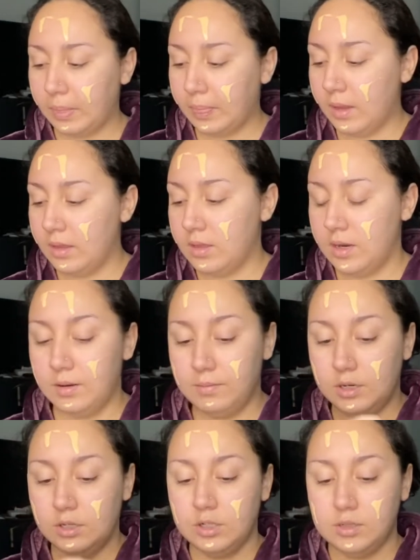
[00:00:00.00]
And then I'm
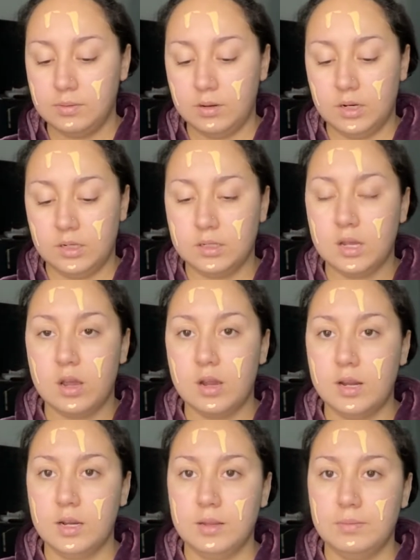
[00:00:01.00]
gonna just put a
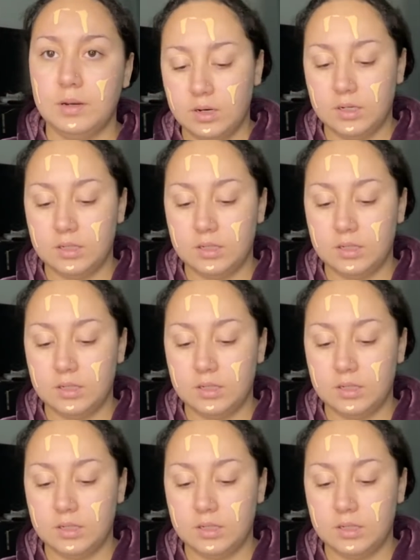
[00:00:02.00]
tiny bit of